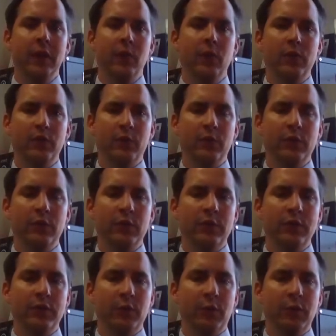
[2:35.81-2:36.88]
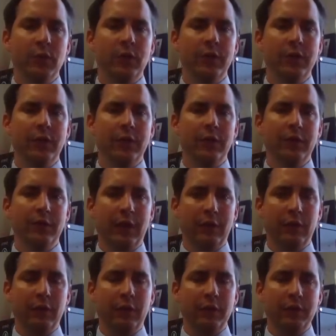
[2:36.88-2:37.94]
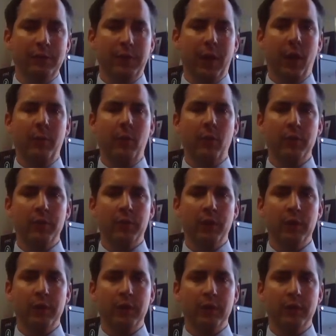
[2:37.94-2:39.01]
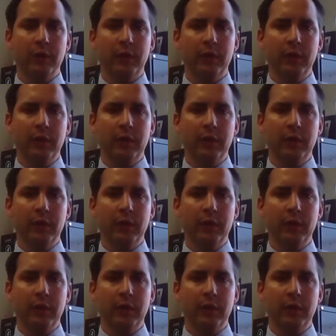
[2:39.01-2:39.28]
what you want to do is you want to look in the lecture notes and PowerPoints posted